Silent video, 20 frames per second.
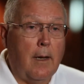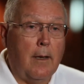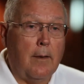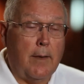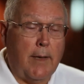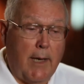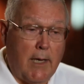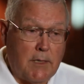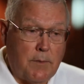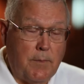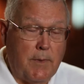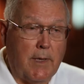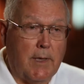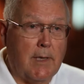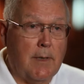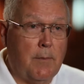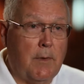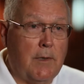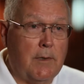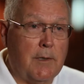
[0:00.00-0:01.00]
they asked me to
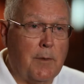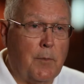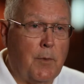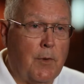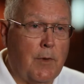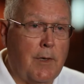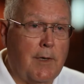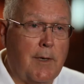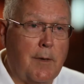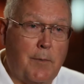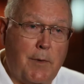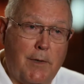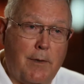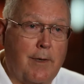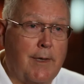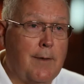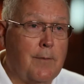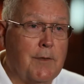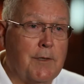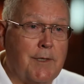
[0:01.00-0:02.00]
come on the board, and I've been
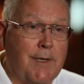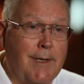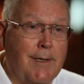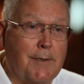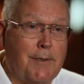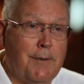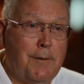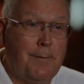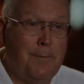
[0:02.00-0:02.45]
on ever since.